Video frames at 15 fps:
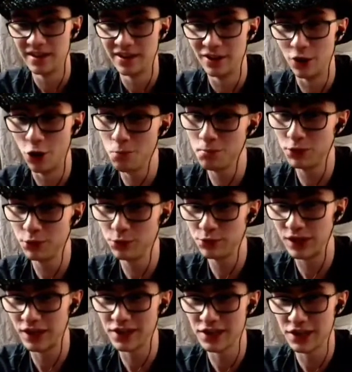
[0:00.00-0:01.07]
Oh, blue
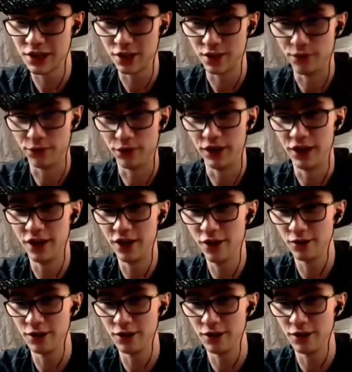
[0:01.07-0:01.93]
doesn't go for it. Oh,